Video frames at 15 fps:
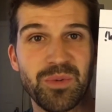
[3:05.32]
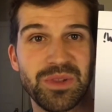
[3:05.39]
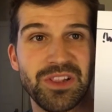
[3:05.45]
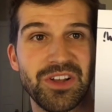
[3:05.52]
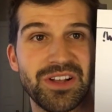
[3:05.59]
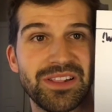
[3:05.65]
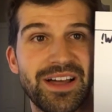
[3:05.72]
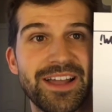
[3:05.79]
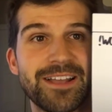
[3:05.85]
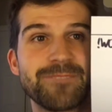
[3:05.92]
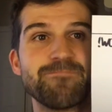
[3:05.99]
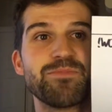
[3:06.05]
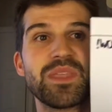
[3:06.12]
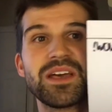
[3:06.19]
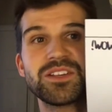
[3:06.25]
would look like.
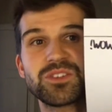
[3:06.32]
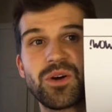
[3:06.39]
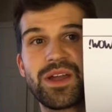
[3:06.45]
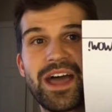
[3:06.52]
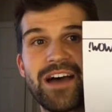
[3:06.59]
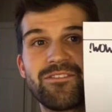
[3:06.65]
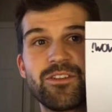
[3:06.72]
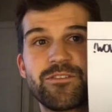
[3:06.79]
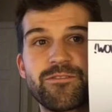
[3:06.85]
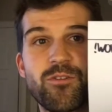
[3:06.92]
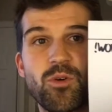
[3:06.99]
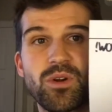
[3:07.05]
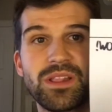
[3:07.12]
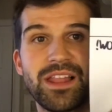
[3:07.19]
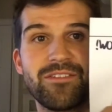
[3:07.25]
So I'd have the
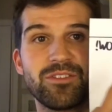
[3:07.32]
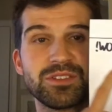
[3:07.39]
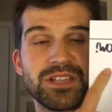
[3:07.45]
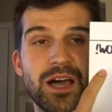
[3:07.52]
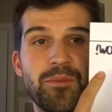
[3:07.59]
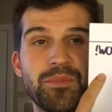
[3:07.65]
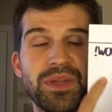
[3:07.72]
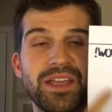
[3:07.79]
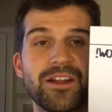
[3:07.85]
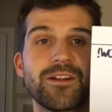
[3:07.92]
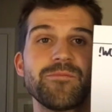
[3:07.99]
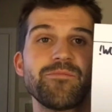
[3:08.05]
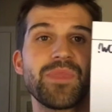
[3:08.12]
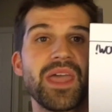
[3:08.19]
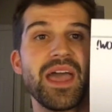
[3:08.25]
4 levels up
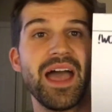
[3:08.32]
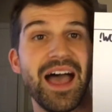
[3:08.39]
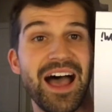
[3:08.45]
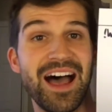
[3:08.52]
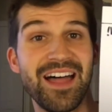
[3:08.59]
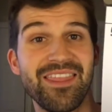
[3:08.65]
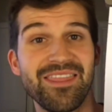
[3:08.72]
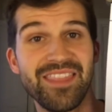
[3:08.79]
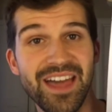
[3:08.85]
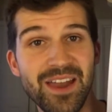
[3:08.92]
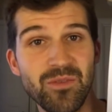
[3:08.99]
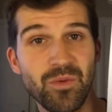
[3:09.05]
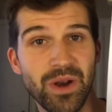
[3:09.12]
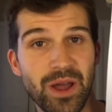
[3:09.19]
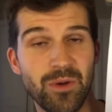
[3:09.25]
here. And
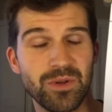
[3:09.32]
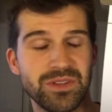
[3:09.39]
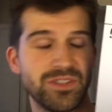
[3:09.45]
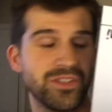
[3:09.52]
then what I would